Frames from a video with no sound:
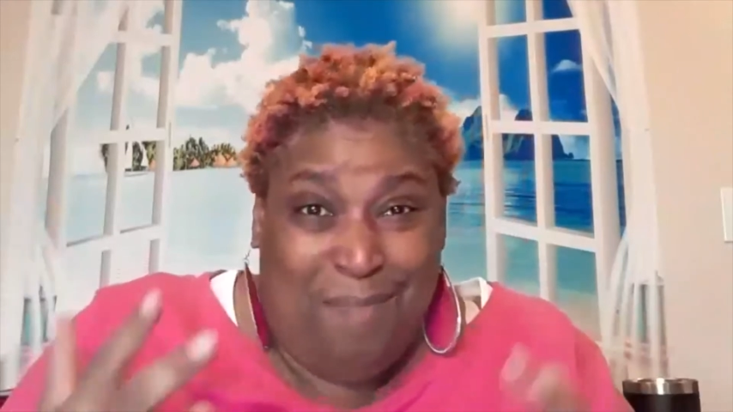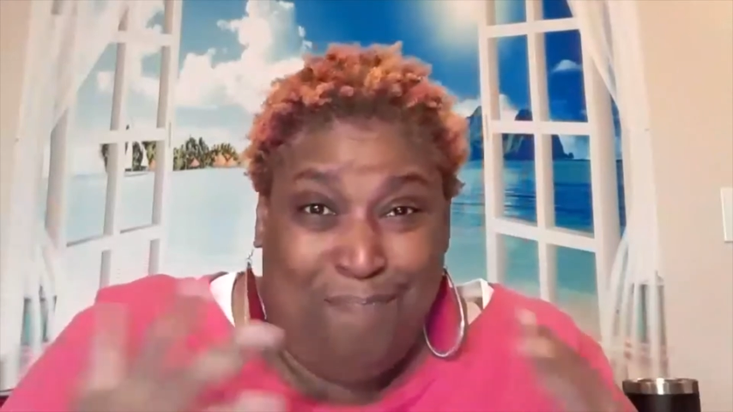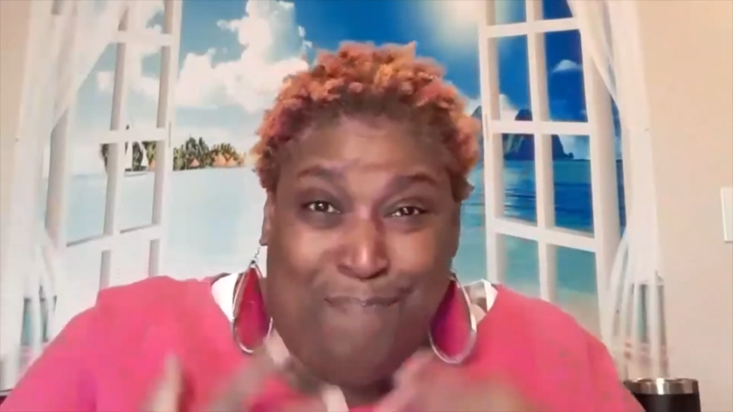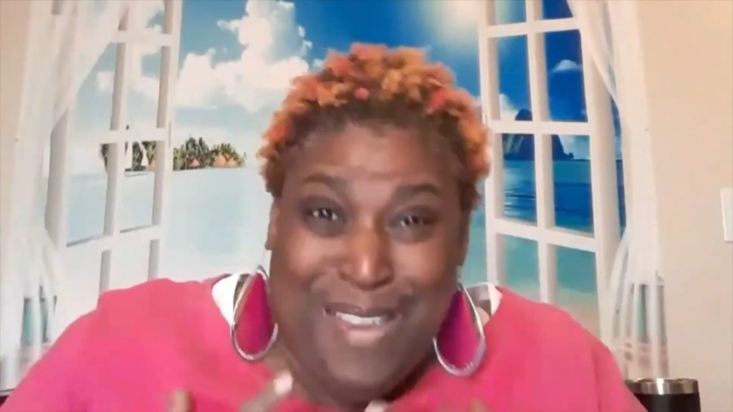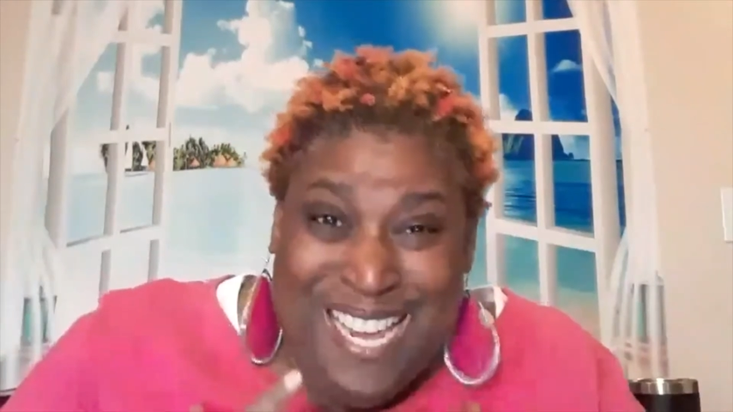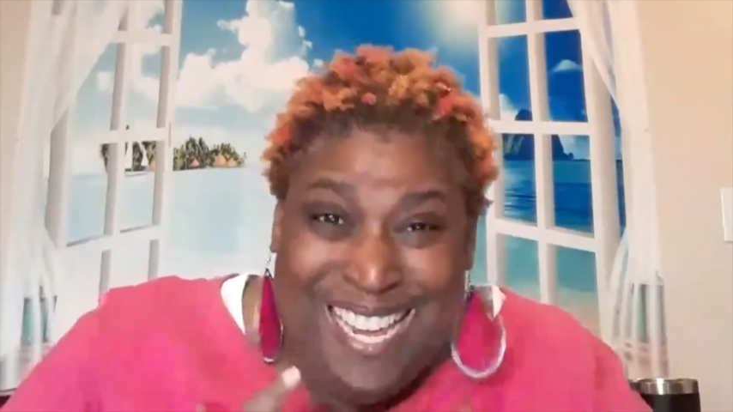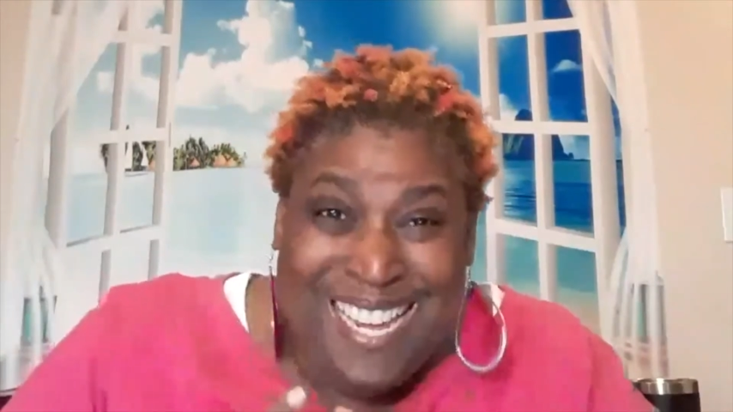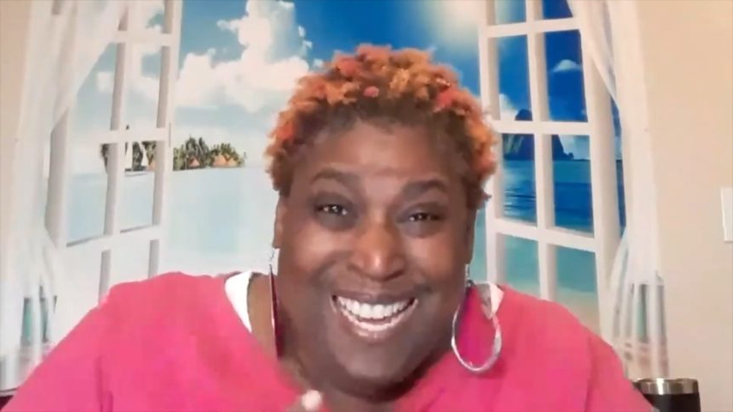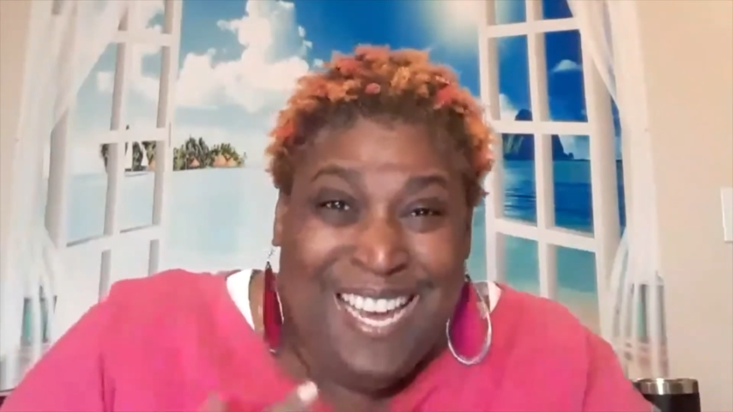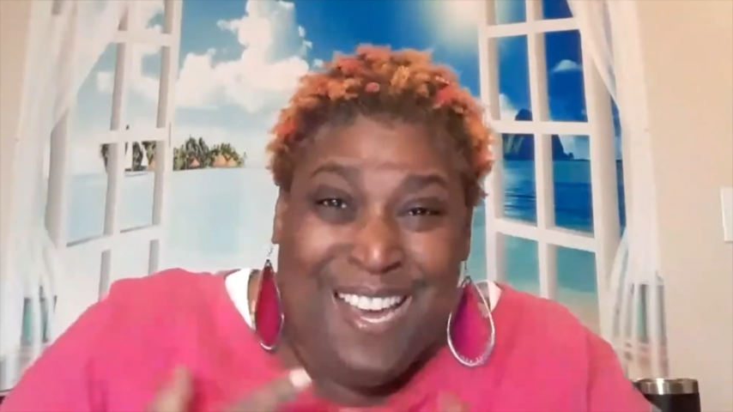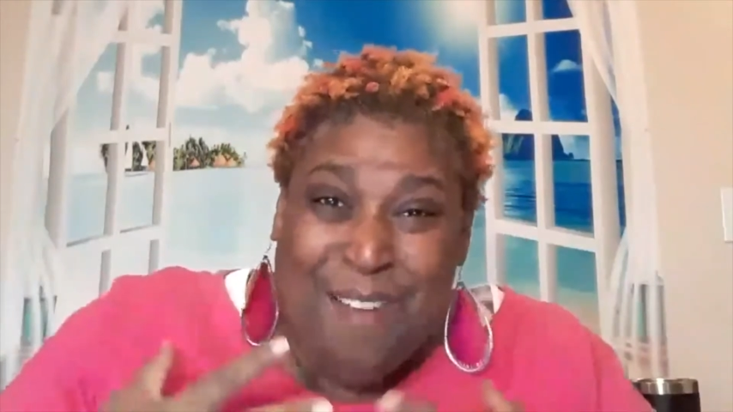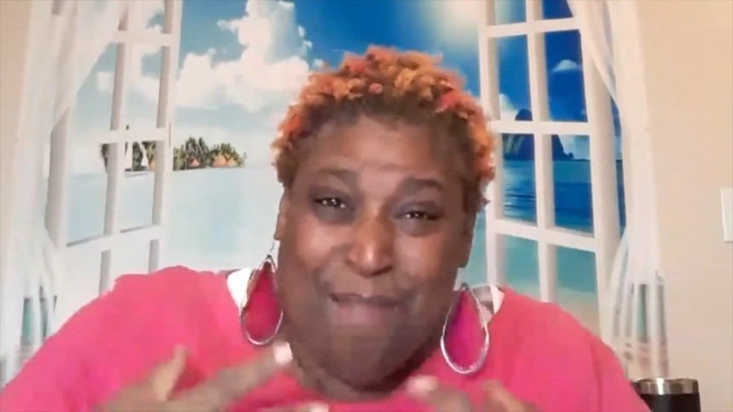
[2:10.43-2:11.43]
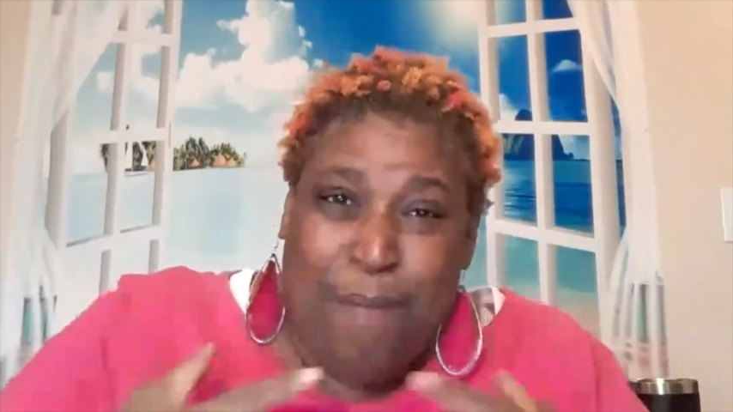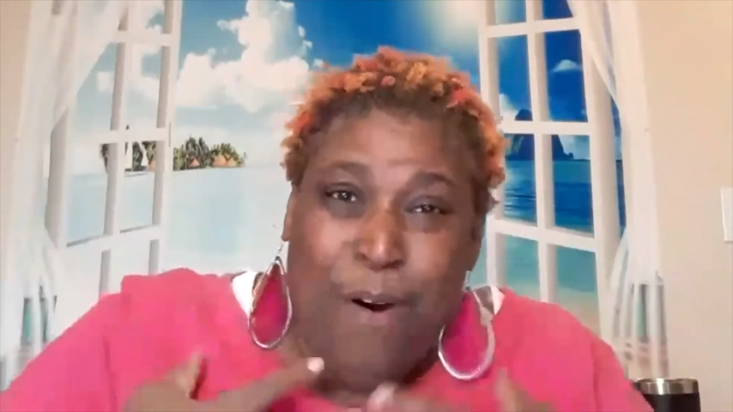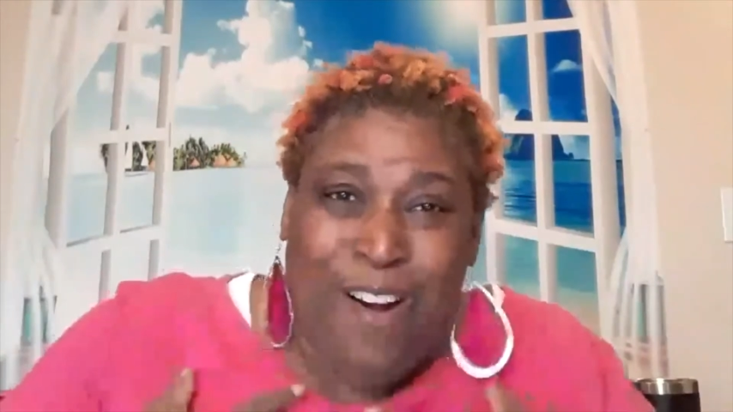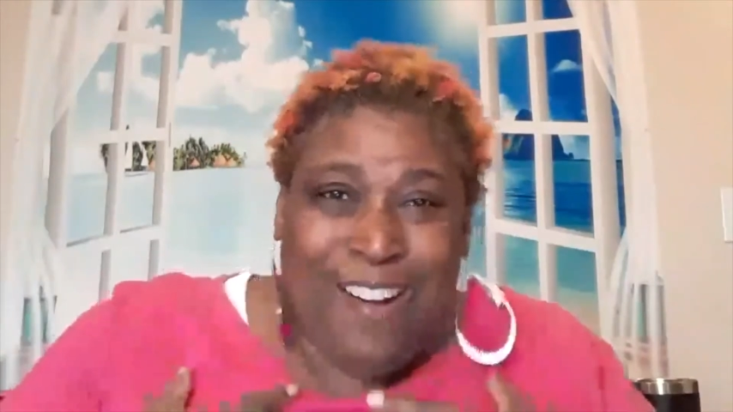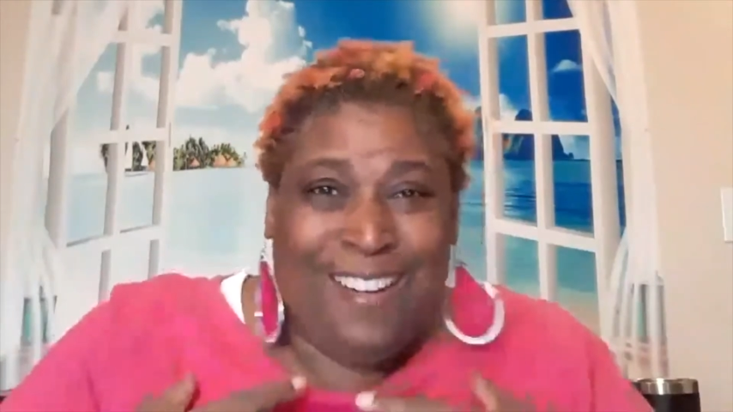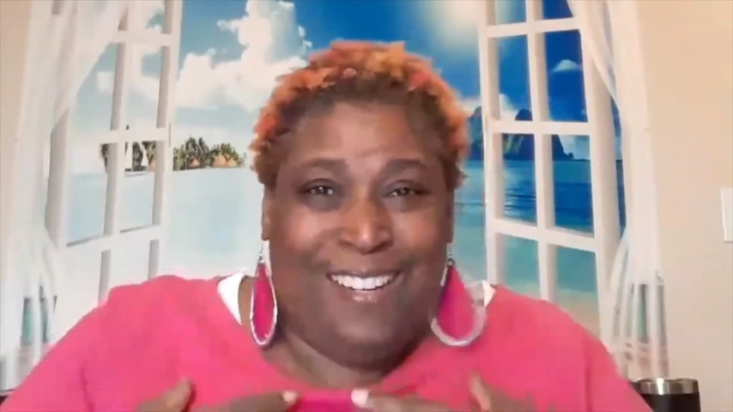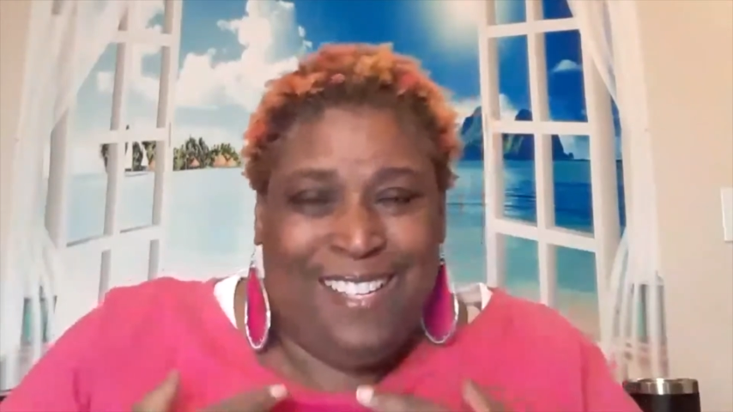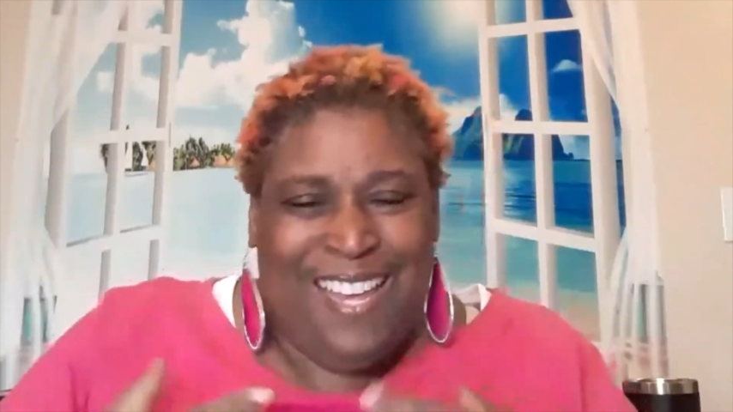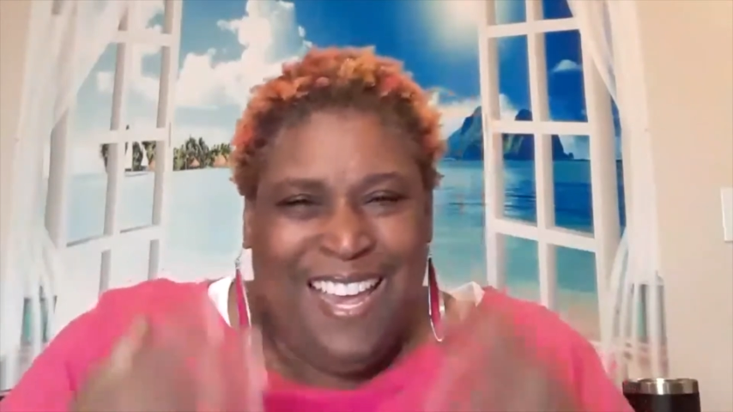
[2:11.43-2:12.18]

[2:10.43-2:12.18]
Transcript: be important,